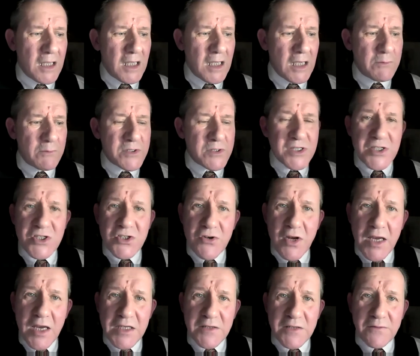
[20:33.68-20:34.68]
It was a
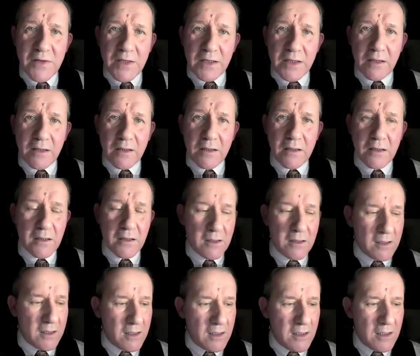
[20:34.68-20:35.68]
strange figure,
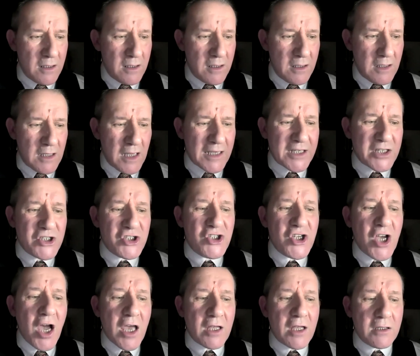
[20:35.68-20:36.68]
like a
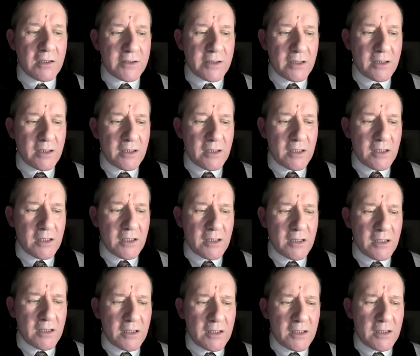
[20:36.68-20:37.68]
child,
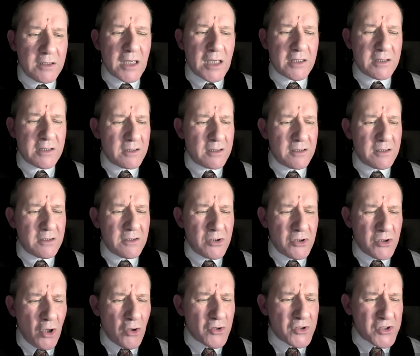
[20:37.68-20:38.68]
yet
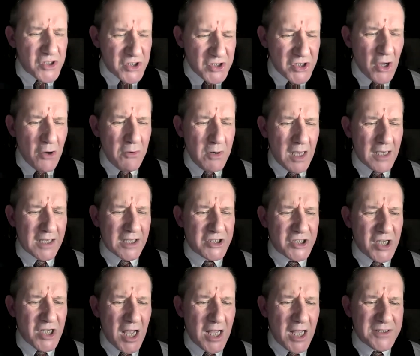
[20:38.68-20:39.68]
not so like a
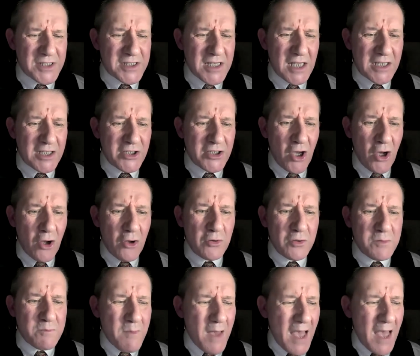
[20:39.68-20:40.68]
child as like an
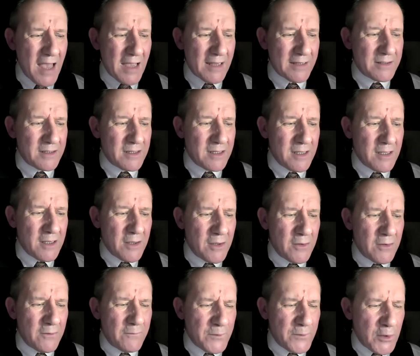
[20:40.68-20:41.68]
old man,
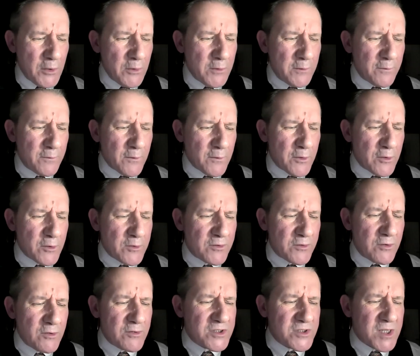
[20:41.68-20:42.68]
viewed through,
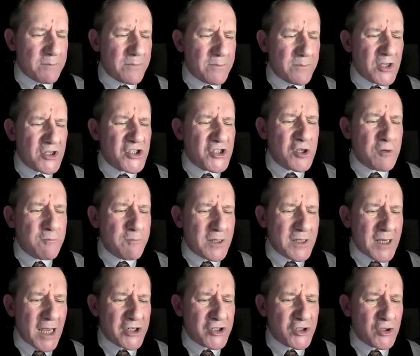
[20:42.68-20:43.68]
through some
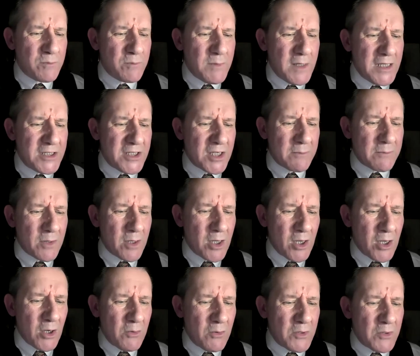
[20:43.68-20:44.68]
supernatural medium,
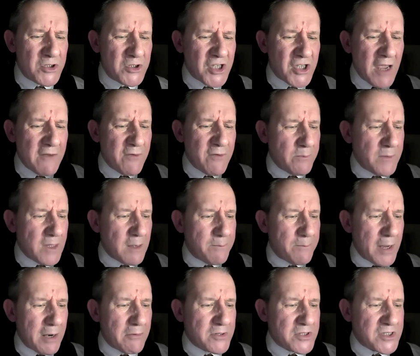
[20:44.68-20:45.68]
which gave him the
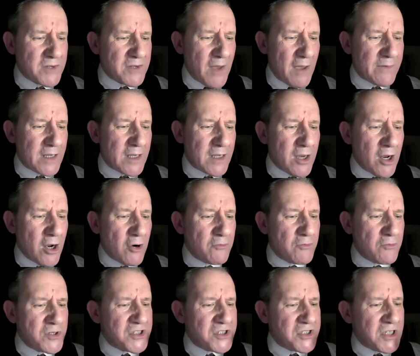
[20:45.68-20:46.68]
appearance of having
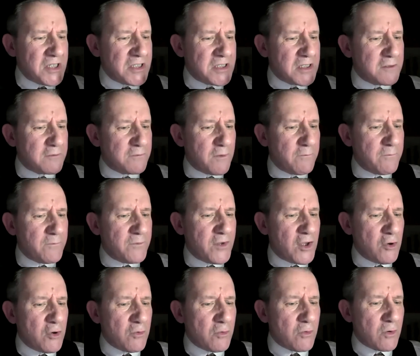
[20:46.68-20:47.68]
receded from
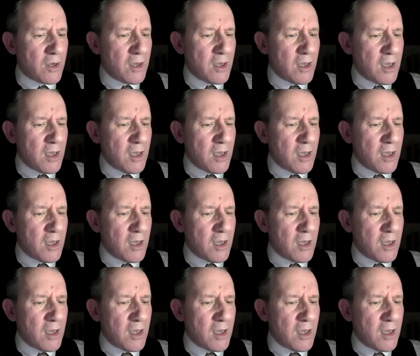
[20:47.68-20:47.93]
view